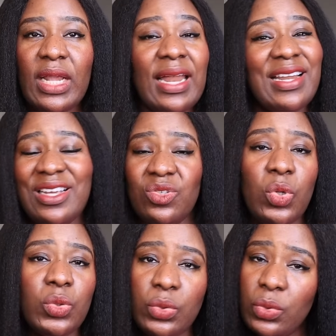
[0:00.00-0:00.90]
Canada is
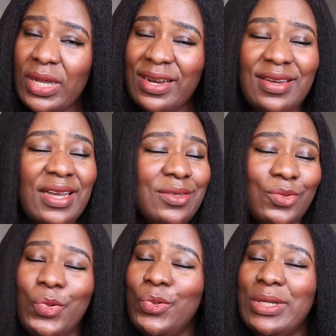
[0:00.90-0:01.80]
cold though. Canada is
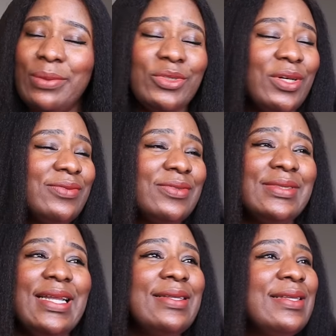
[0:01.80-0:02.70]
cold.
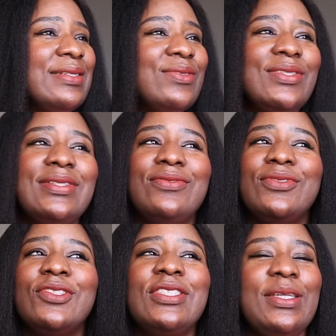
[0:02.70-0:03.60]
Let's not
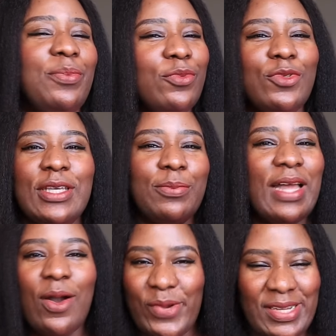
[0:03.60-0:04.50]
even skip
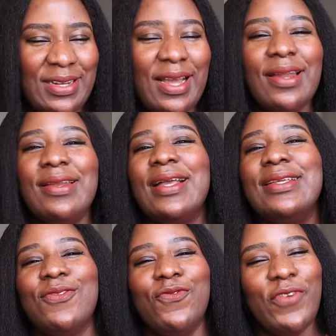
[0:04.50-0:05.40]
that one. Canada
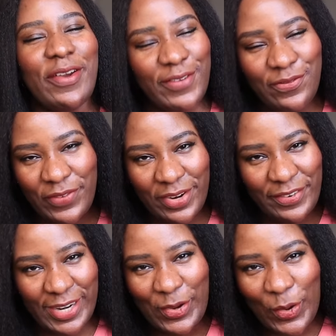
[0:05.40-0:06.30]
is very,
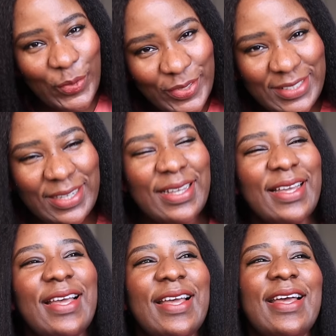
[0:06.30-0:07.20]
very cold.
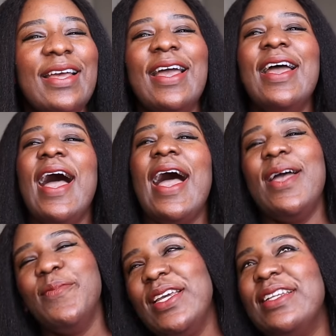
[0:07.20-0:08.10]

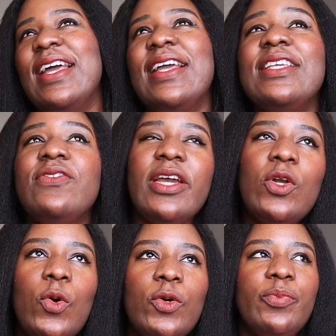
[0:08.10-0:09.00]
I mean, it's very
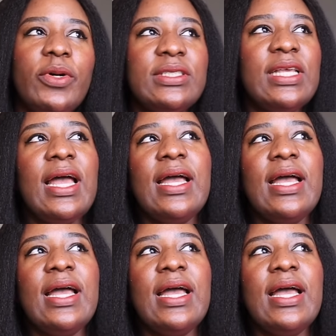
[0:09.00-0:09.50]
cold, but